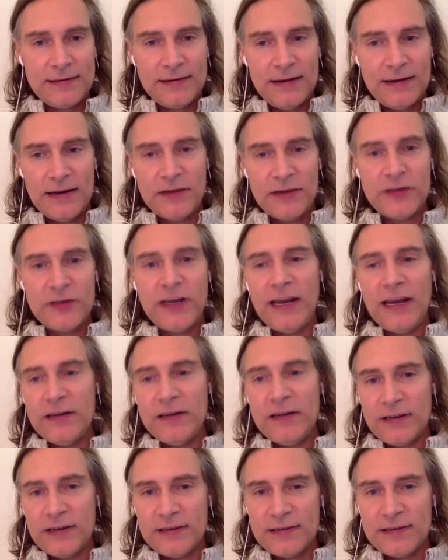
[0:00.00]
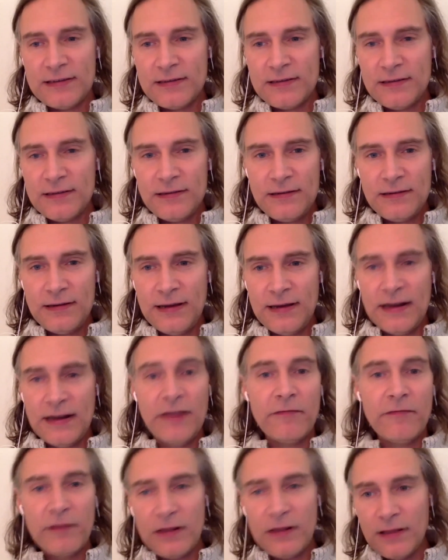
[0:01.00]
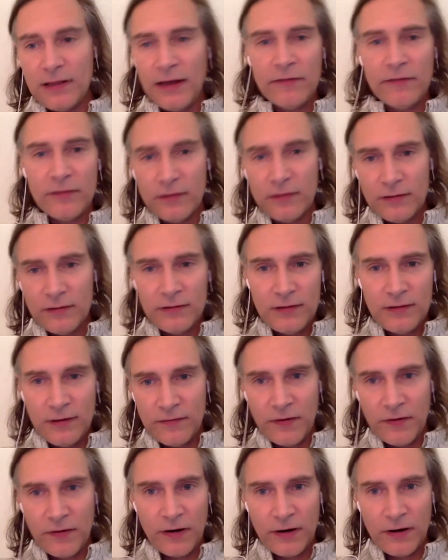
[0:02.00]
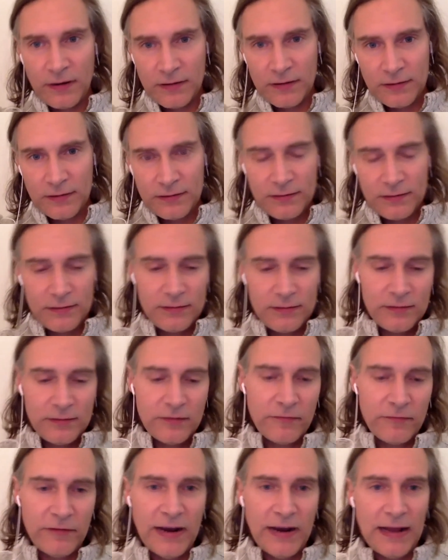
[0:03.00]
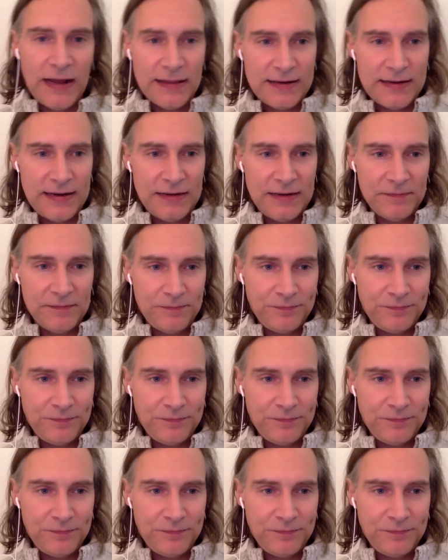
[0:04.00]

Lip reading: and changes at every level of our reality.